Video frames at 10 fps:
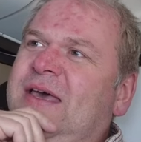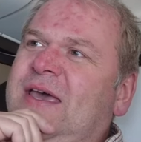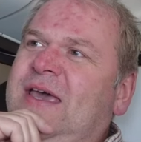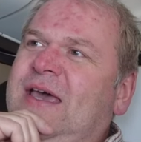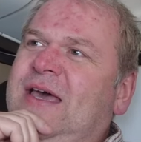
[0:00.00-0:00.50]

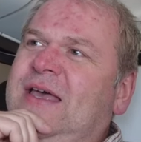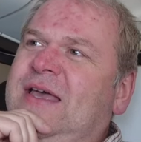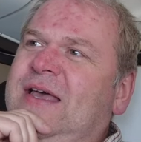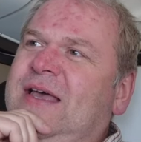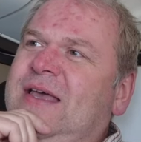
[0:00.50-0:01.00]
it
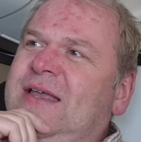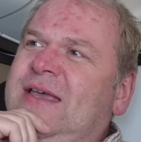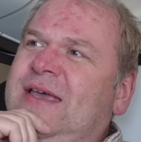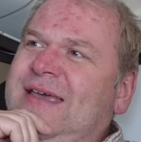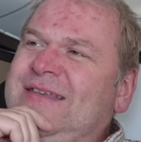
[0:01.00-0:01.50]

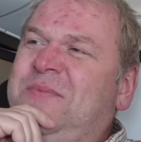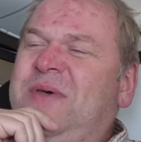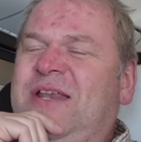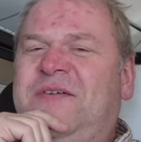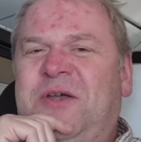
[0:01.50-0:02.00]
is a
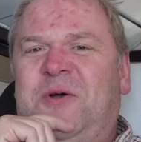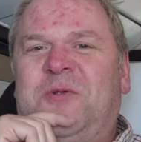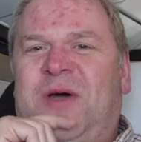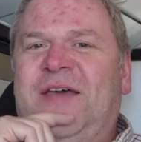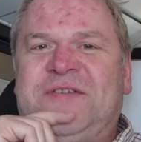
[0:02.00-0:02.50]
bit of an old
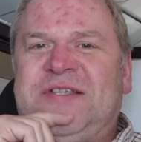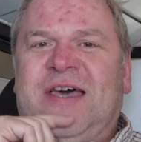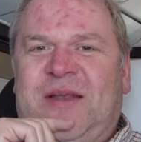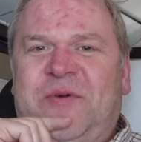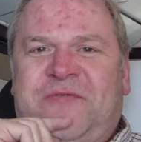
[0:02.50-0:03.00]
wives'
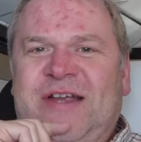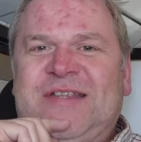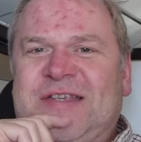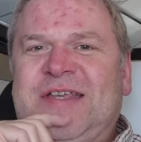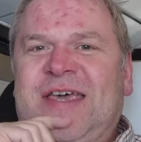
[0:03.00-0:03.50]
tale, I'm afraid
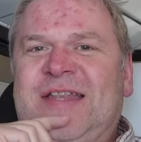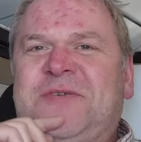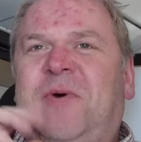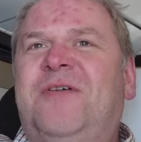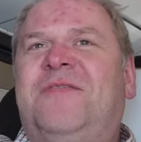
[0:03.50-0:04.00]
to say.
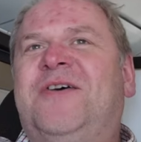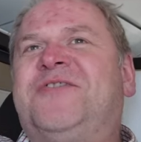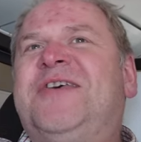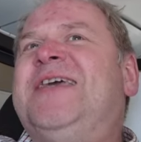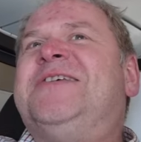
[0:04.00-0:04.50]
It's one of
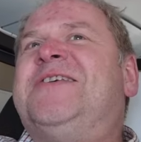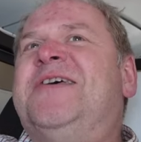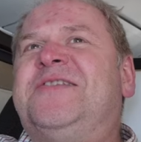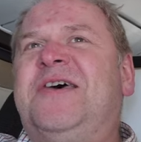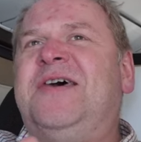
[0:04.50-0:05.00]
those things
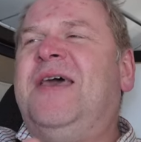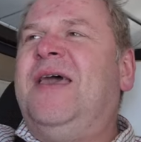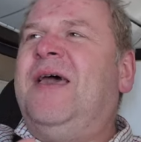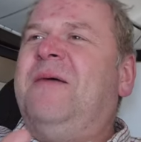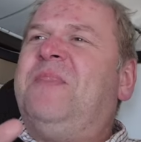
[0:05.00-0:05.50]
that's a, uh,
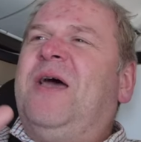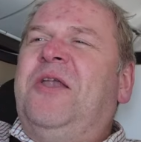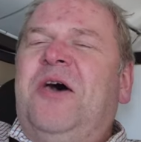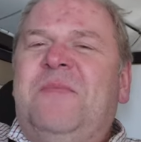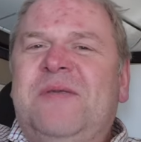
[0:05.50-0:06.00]

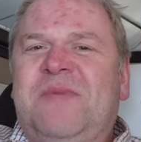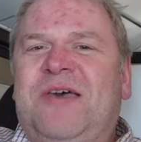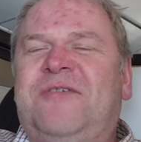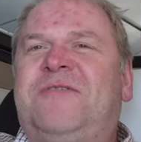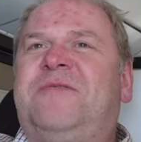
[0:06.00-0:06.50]
an urban
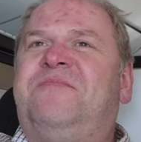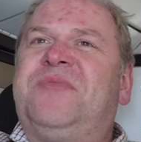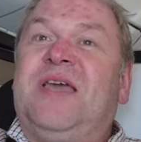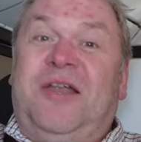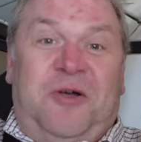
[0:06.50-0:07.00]
myth
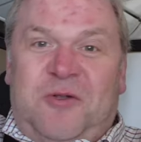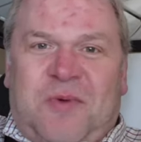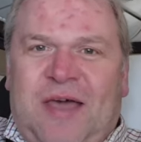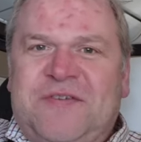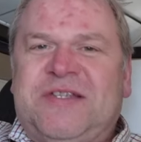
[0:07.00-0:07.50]
an old
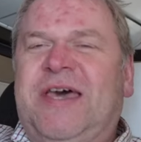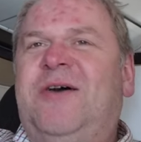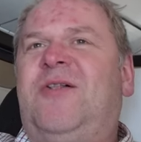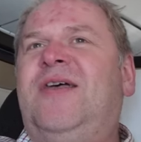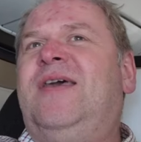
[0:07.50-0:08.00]
wives'
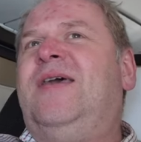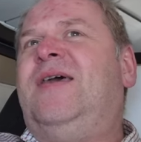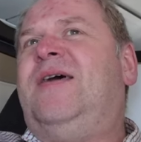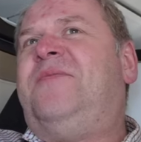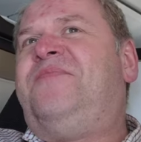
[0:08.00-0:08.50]
tale.
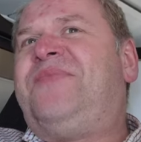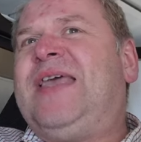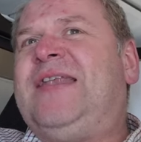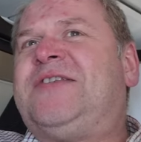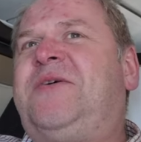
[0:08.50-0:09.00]

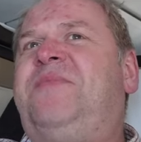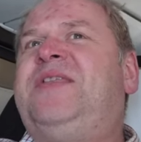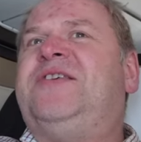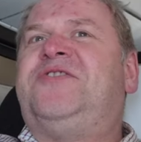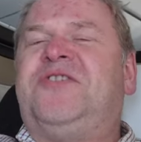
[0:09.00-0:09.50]
It's
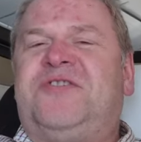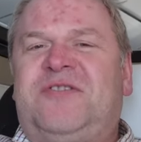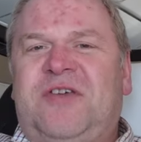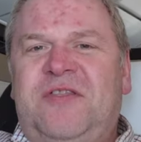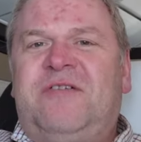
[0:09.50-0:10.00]
something that's just
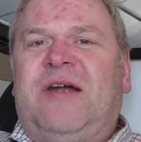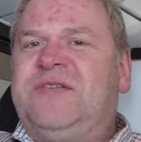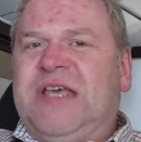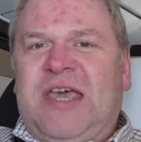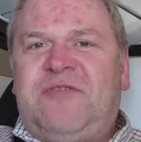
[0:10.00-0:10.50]
done the
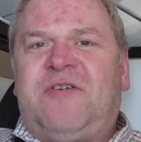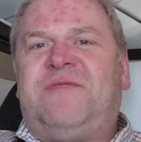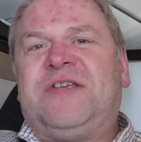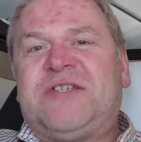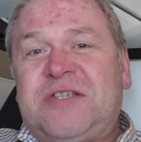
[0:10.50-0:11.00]
rounds at Heathrow
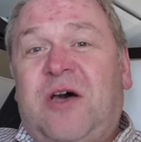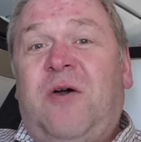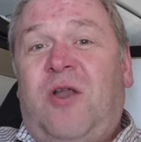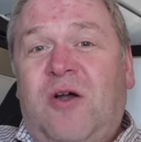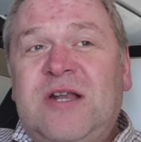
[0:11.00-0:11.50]
for so
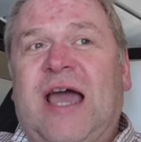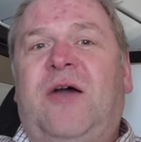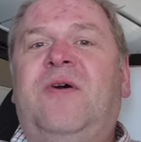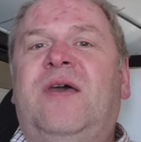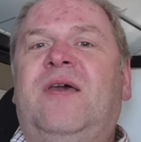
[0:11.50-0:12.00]
long now.
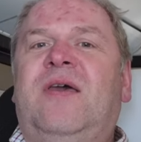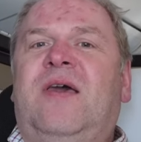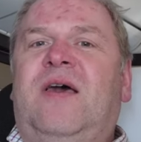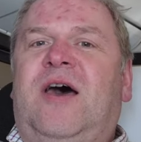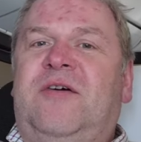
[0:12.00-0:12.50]

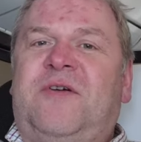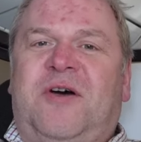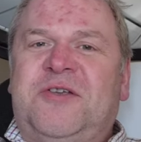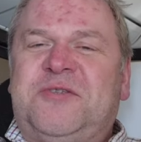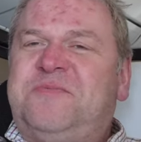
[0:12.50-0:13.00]
And of
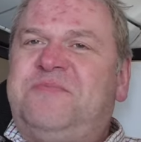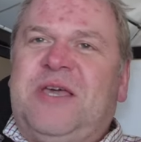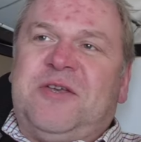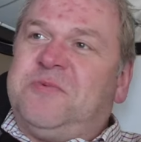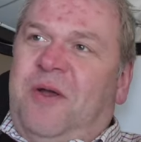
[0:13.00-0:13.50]
course,
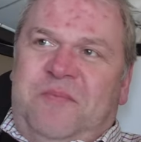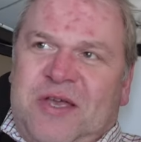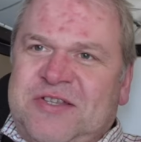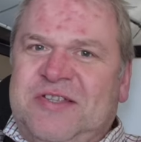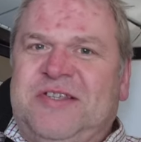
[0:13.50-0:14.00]
because one
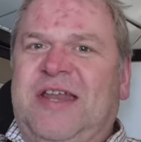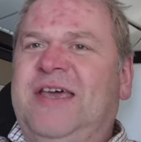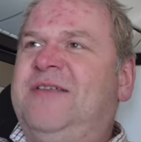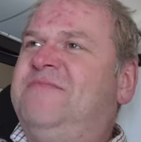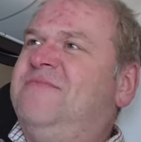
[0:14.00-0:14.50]
person said
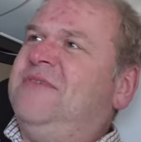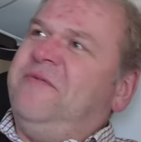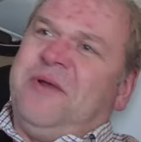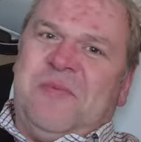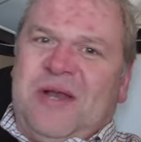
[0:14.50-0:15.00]
it,
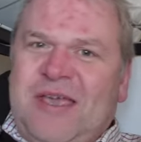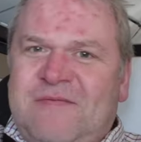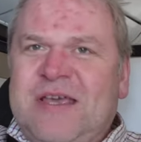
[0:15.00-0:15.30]
everybody believed